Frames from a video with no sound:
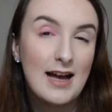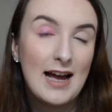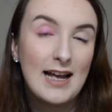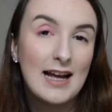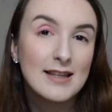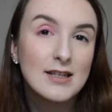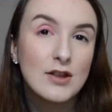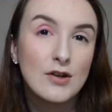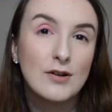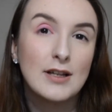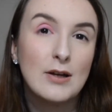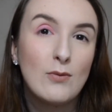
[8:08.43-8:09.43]
I had to
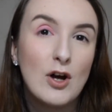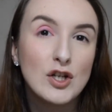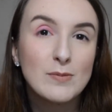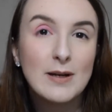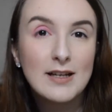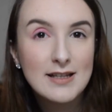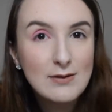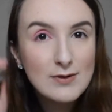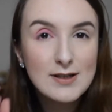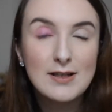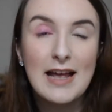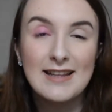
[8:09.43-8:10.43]
thoroughly wash because it
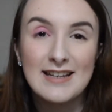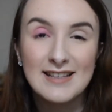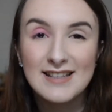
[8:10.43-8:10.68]
was getting